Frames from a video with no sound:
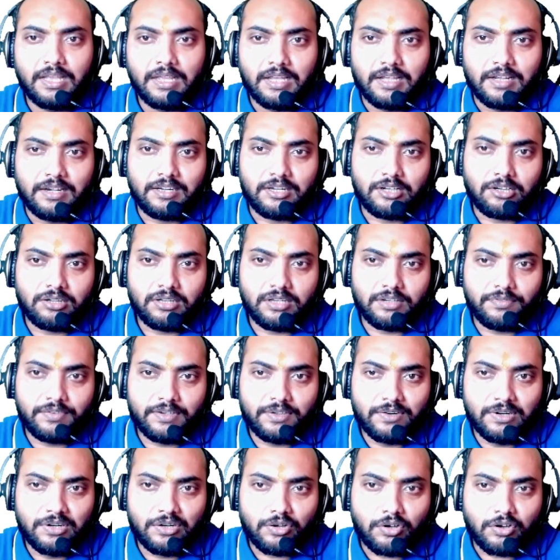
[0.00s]
Now if we
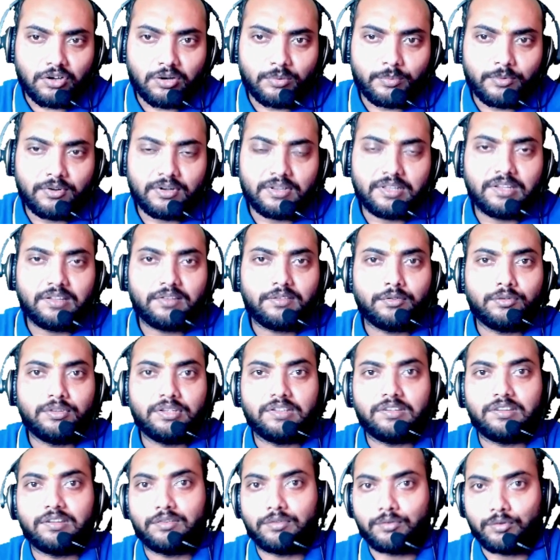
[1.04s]
will talk about this, so
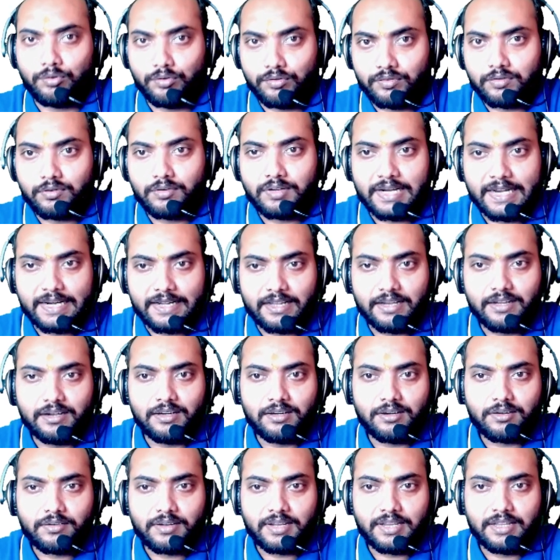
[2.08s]
this is also a right
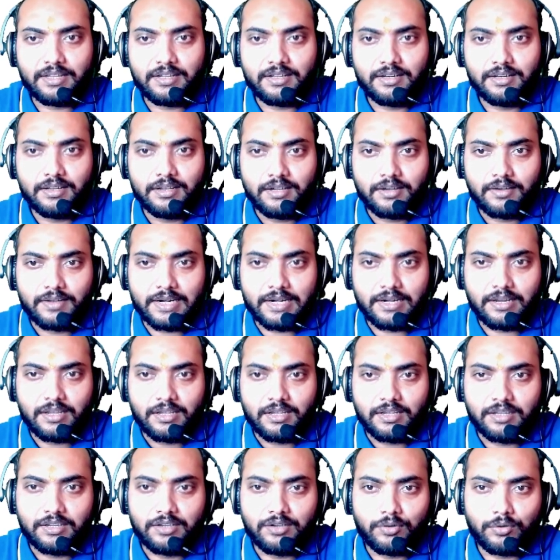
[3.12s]
angle triangle,
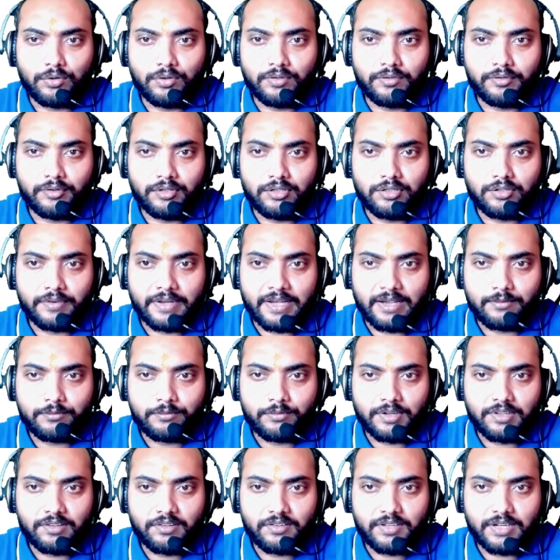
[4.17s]
right? Here also you have
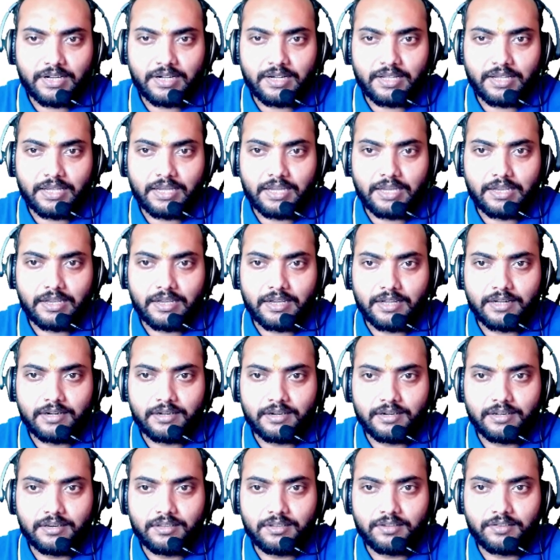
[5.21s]
one side A and
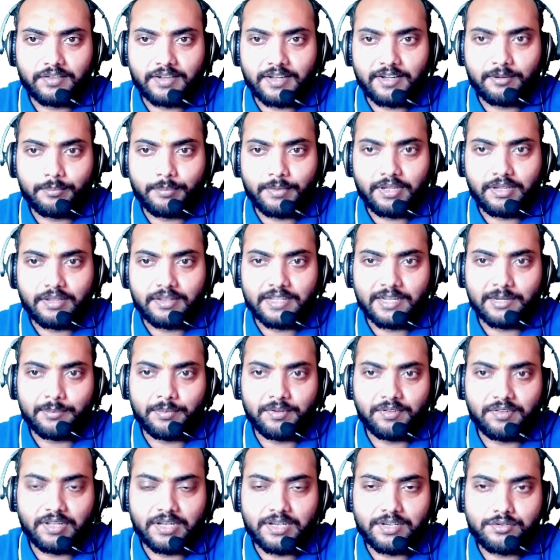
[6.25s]
another side B, that
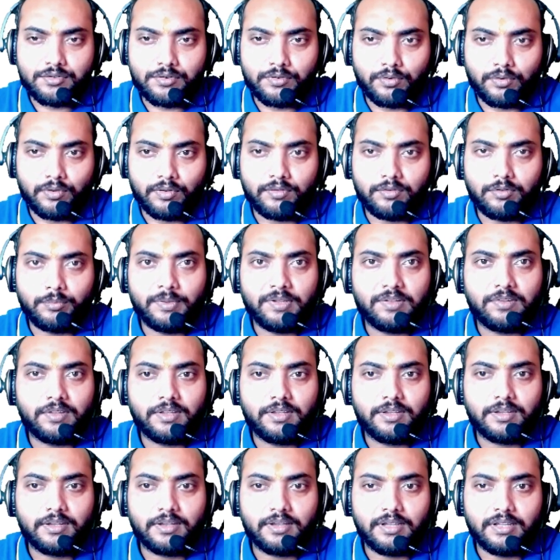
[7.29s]
means it should also be
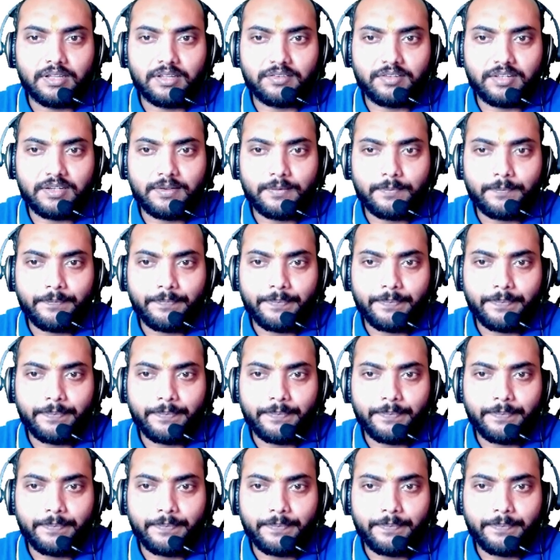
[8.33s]
C, is it?